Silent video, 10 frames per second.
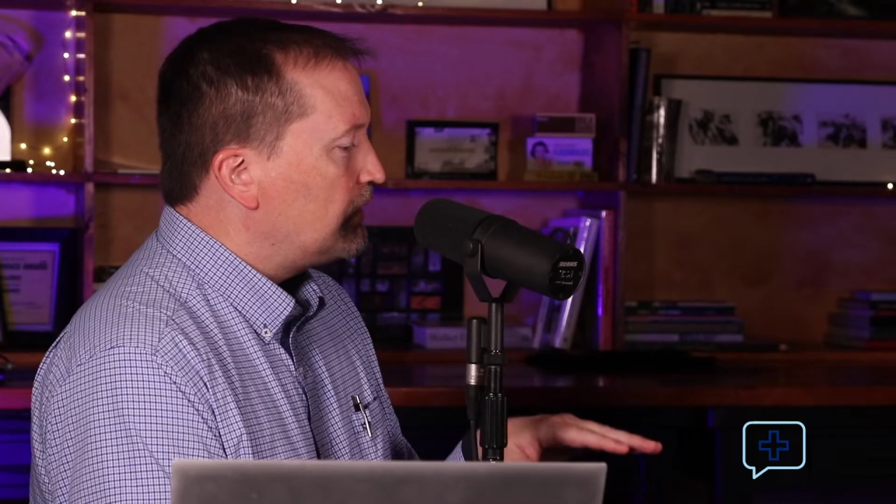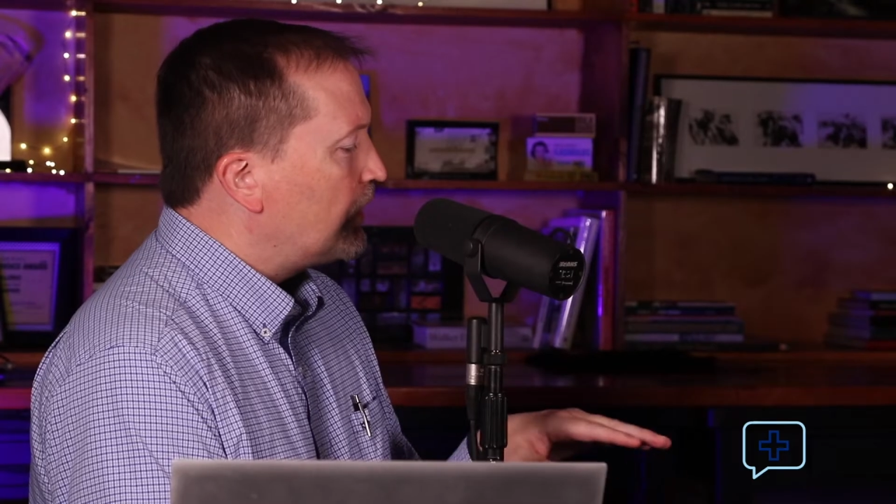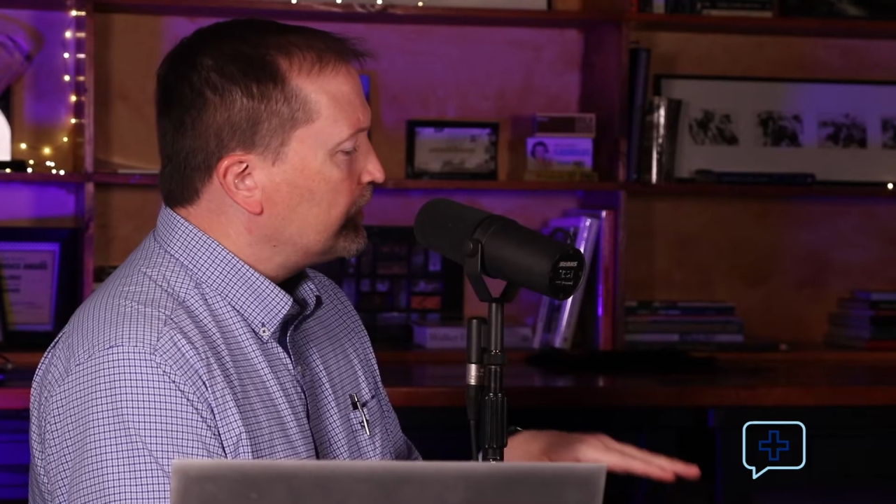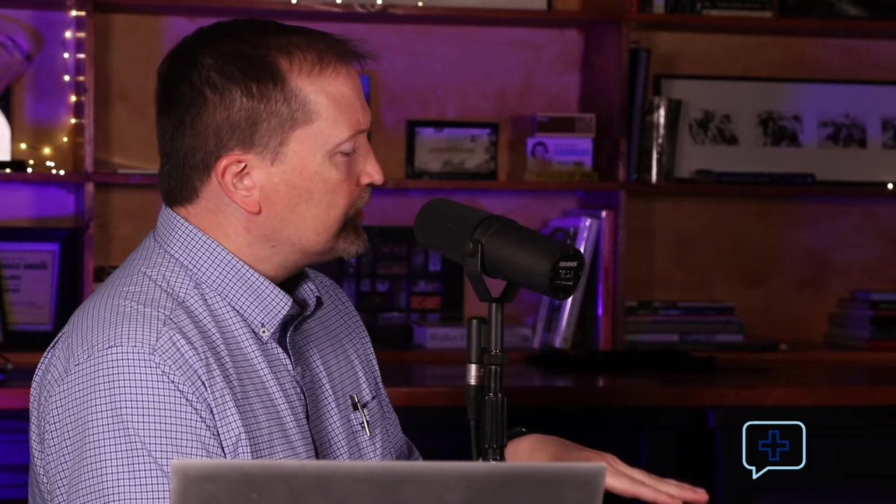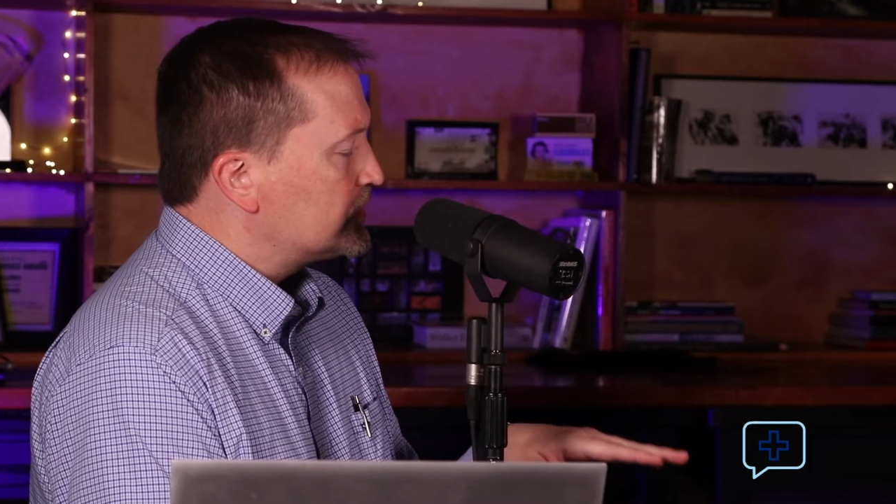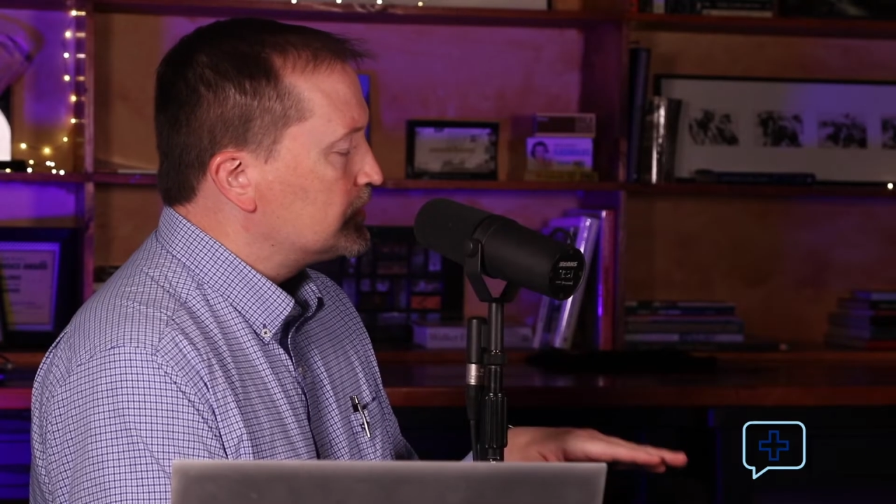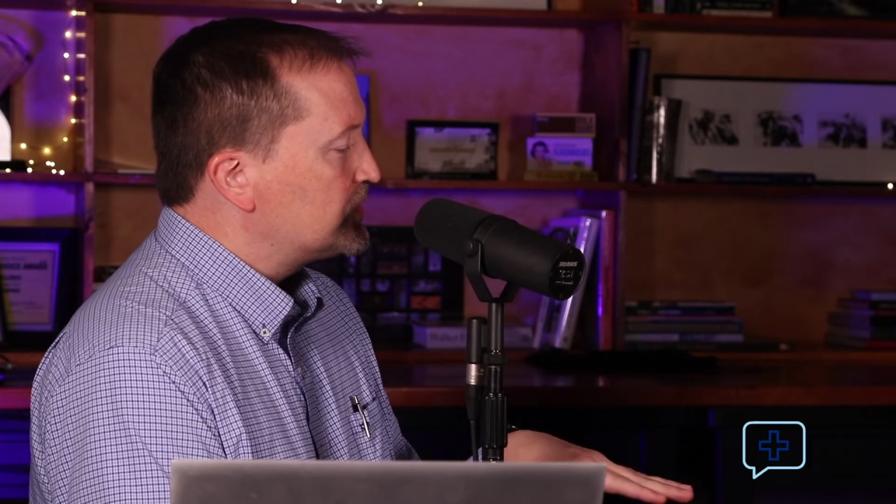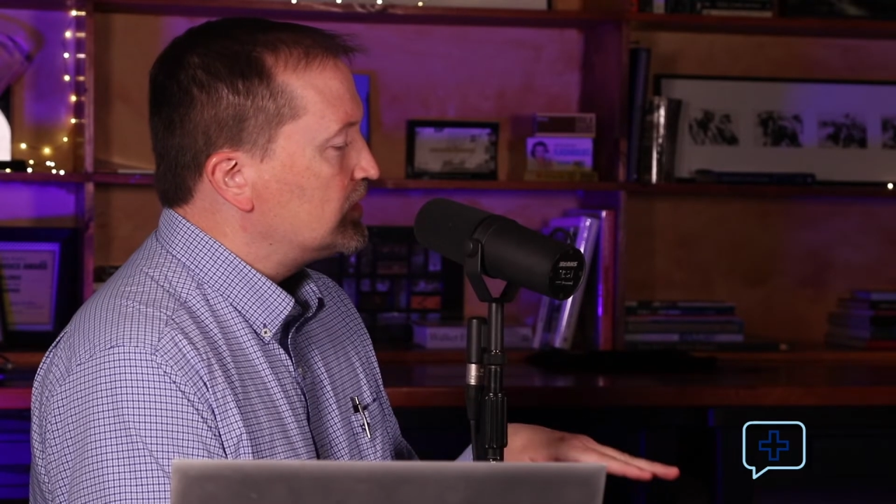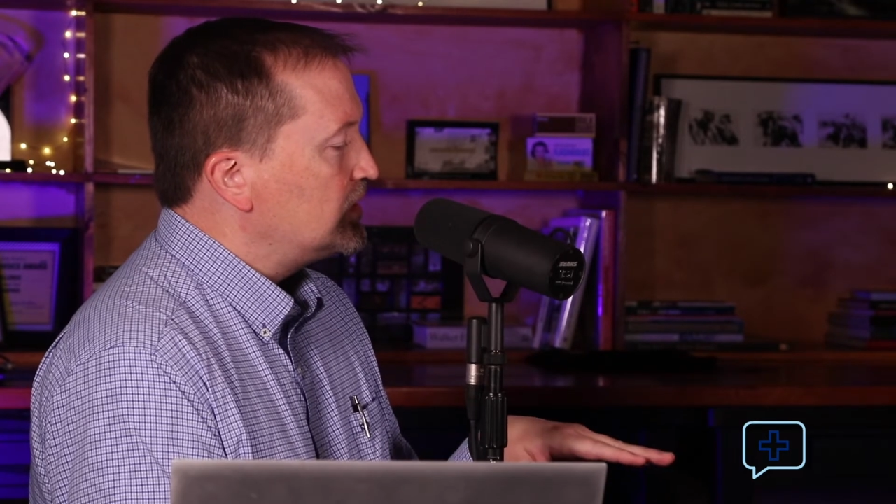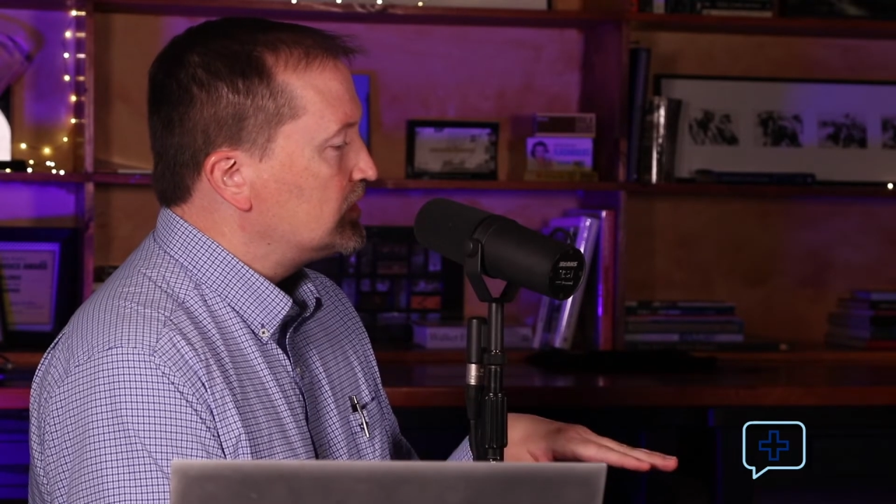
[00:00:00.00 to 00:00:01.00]
are there some
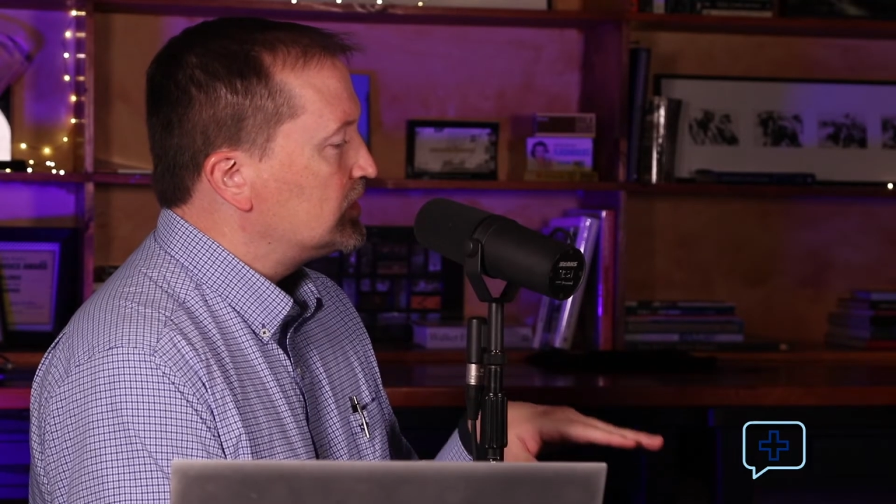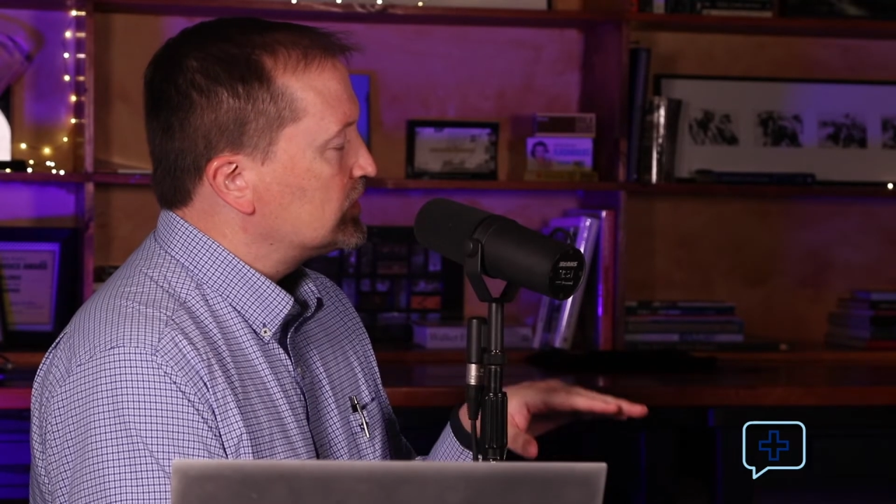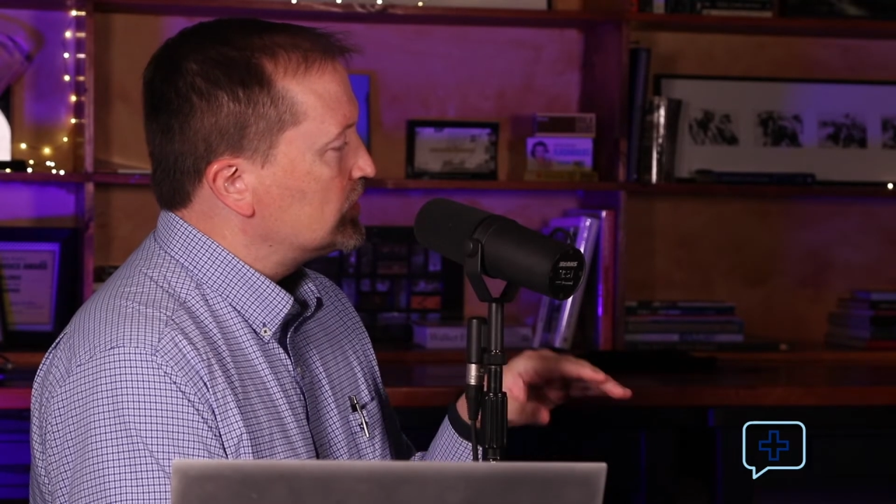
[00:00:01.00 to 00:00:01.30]
statistics